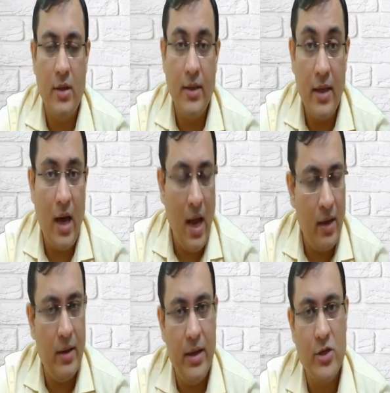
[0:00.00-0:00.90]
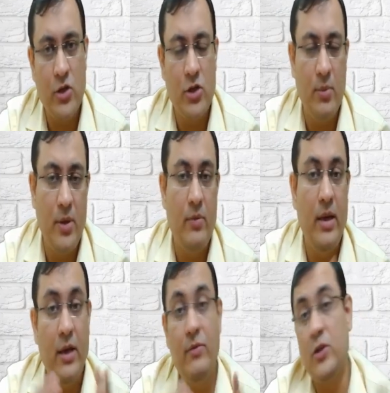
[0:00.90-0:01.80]
there are relationship
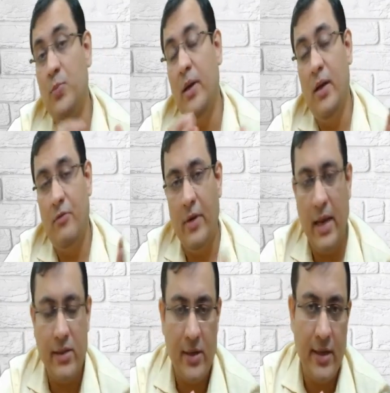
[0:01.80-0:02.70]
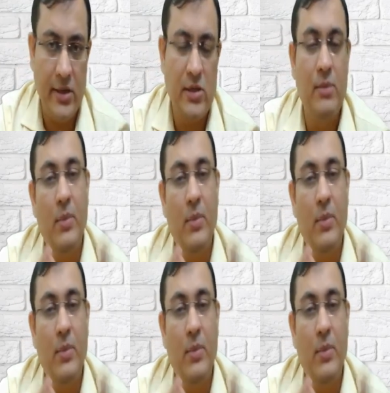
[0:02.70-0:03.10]
between investment and financing decision,